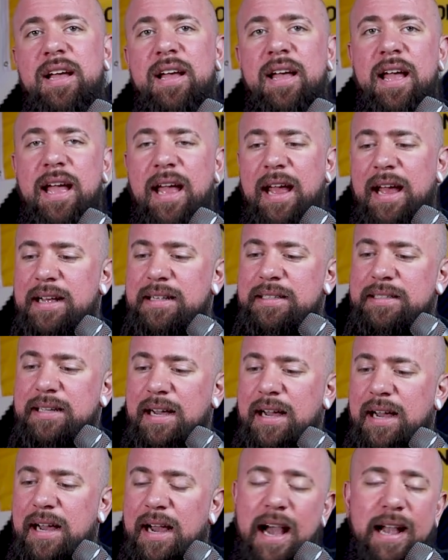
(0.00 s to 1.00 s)
and
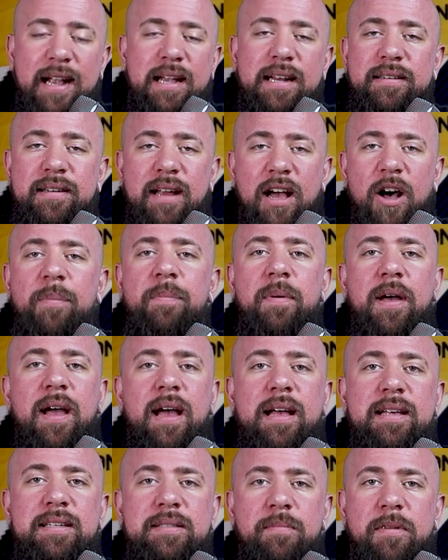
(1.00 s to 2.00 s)
I can help
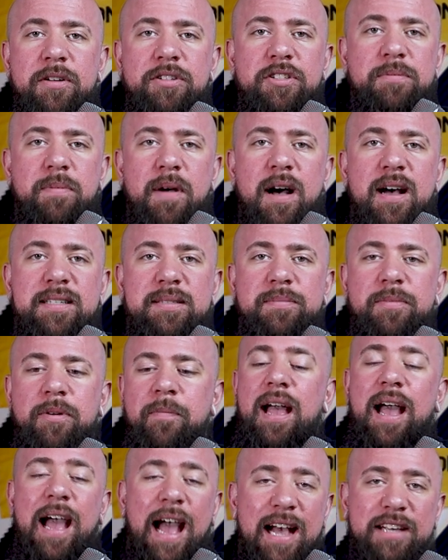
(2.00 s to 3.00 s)
as much as possible.
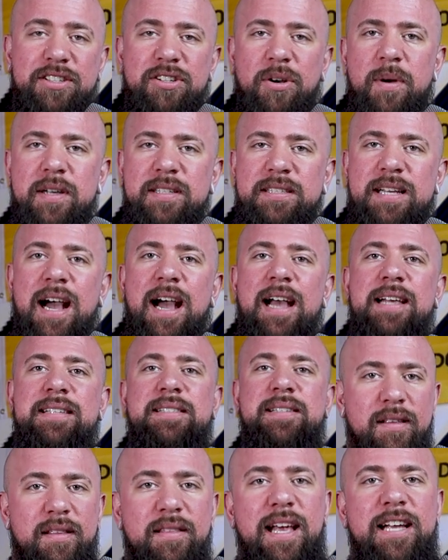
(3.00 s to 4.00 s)
As always,
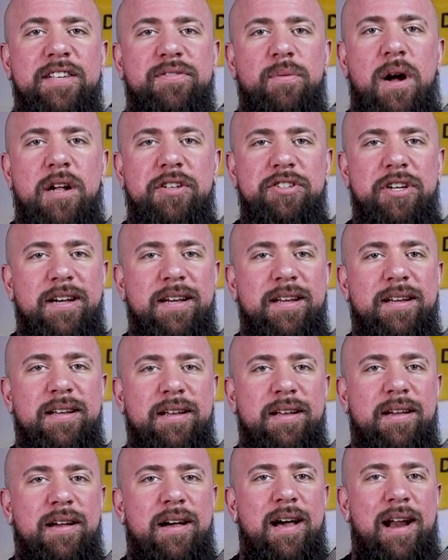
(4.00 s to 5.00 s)
guys, thanks for watching,
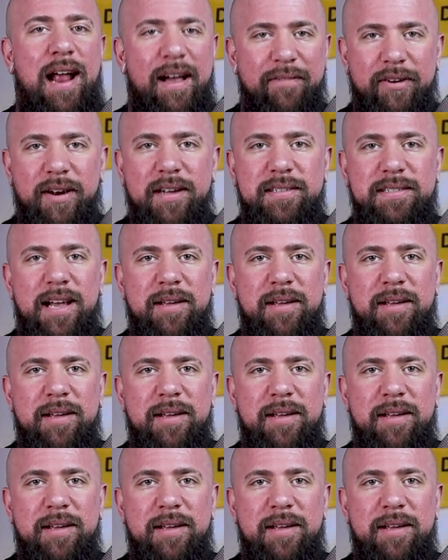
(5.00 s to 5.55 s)
and have a great day.